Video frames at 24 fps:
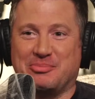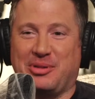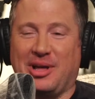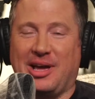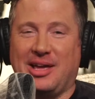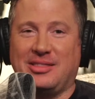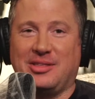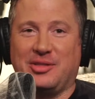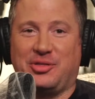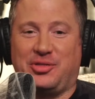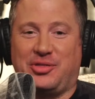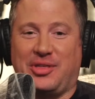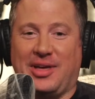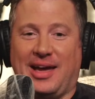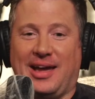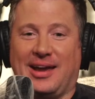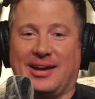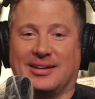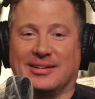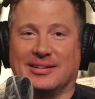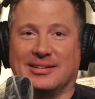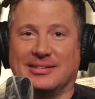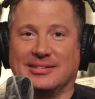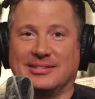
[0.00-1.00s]
Play the
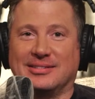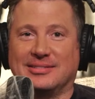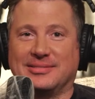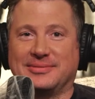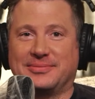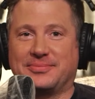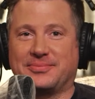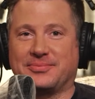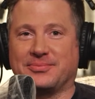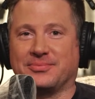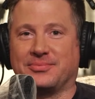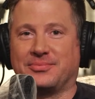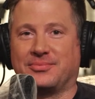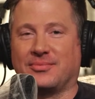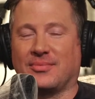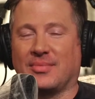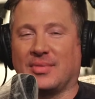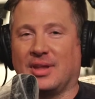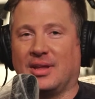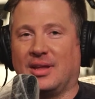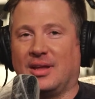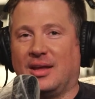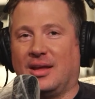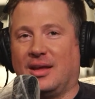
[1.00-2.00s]
thing.
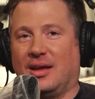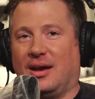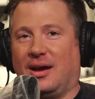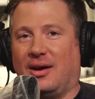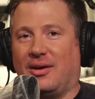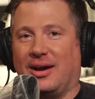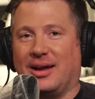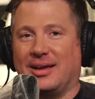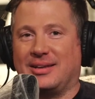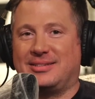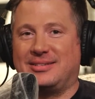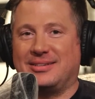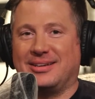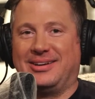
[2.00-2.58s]
All right.